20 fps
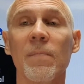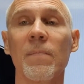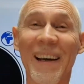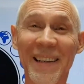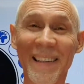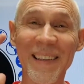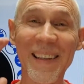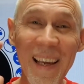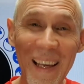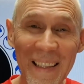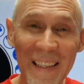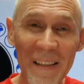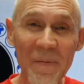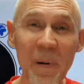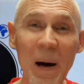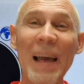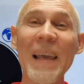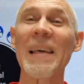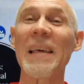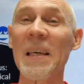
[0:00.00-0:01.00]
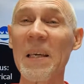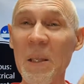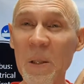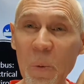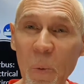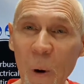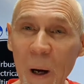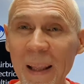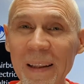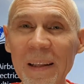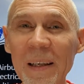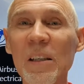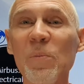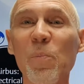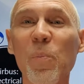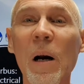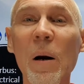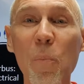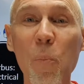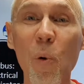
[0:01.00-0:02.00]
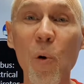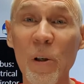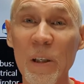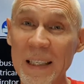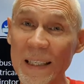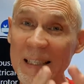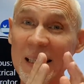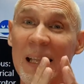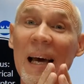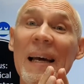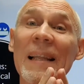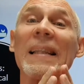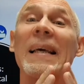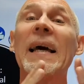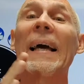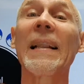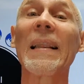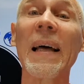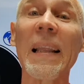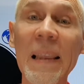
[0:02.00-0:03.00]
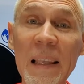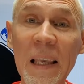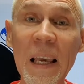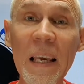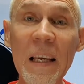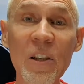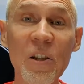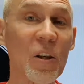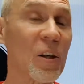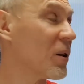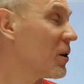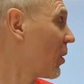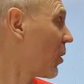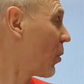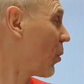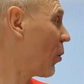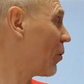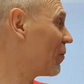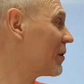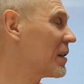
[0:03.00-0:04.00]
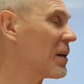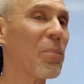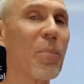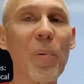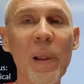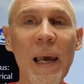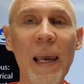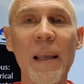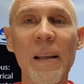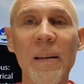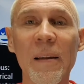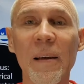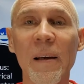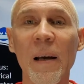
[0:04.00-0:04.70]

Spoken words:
That's why inventors proposed slight elongation of the plane,